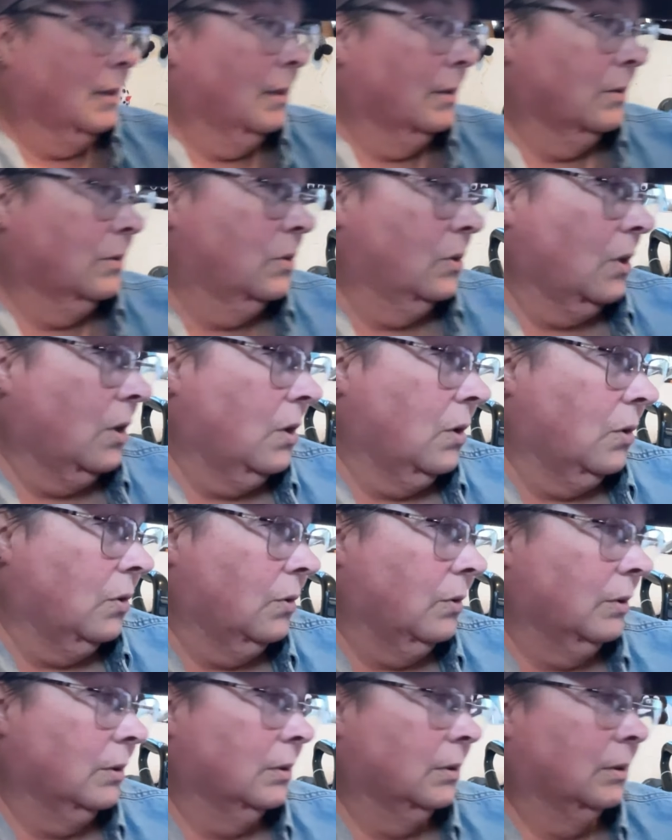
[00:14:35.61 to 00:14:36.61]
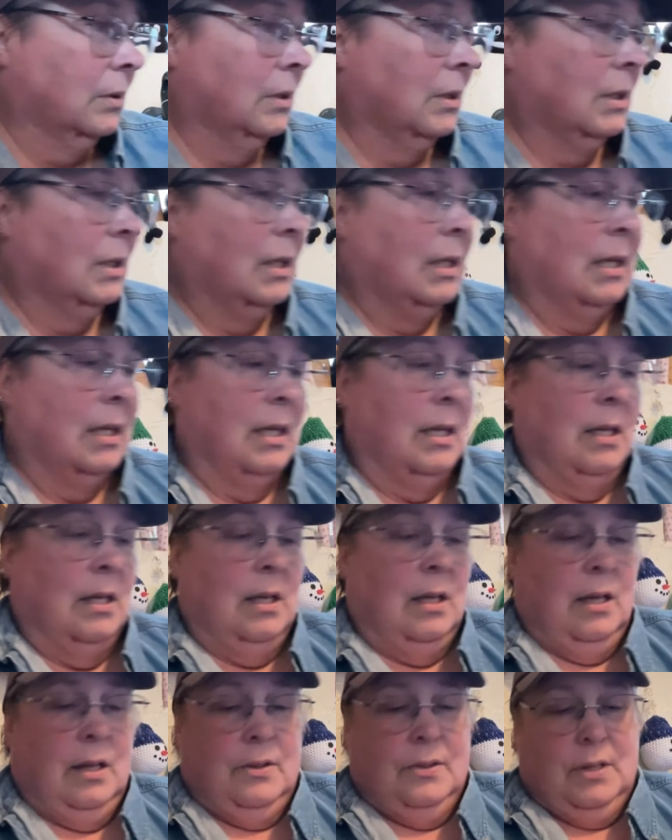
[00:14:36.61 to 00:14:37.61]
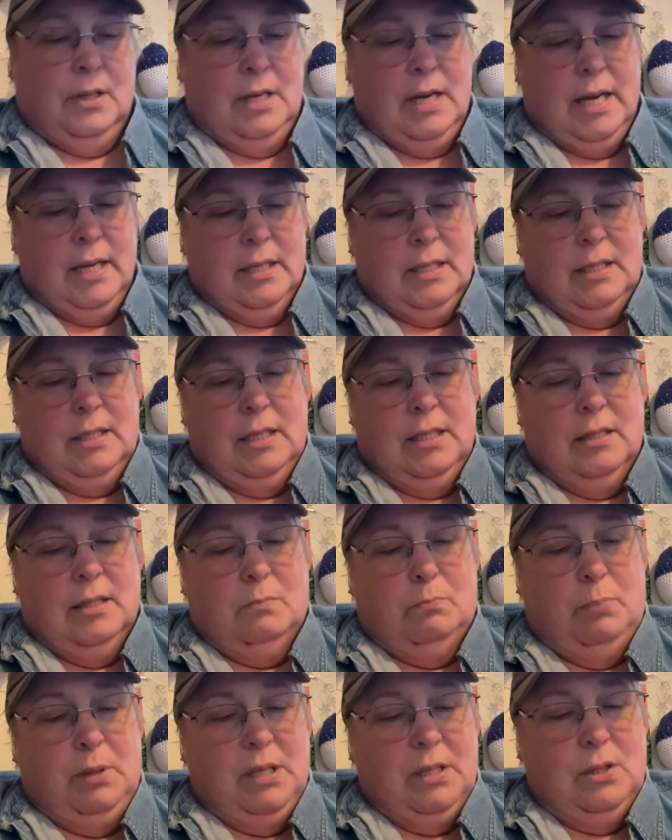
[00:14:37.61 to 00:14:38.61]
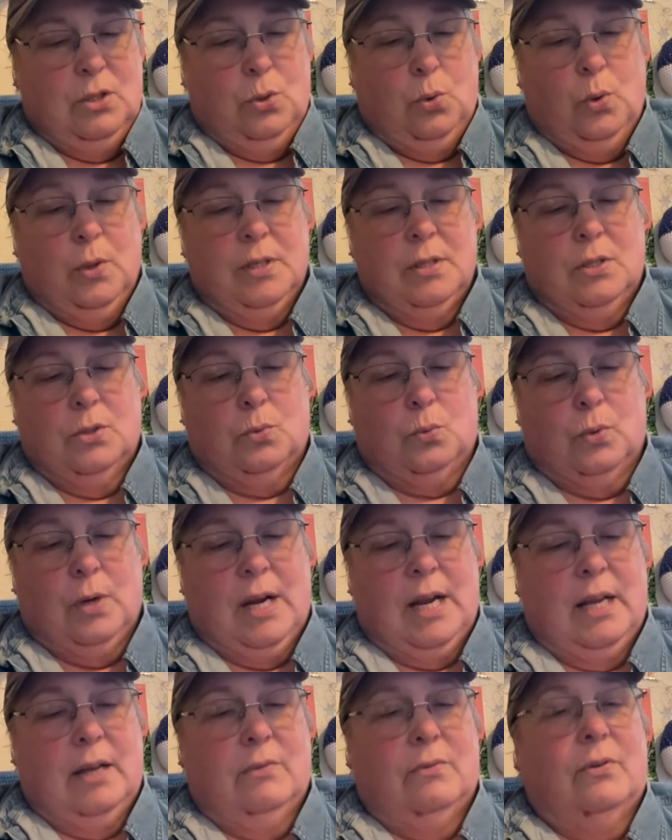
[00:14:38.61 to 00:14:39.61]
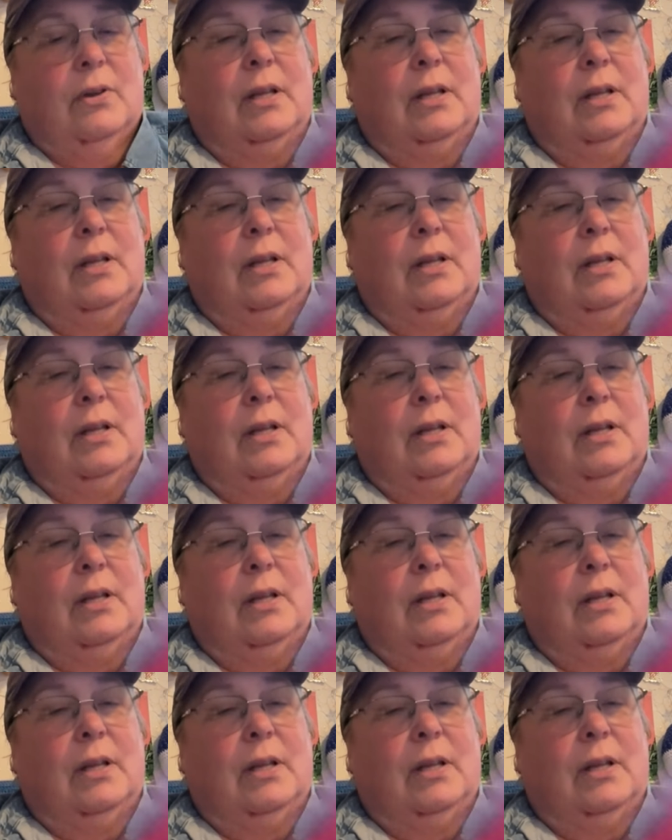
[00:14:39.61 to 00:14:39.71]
So, the next is Big Twist Rave,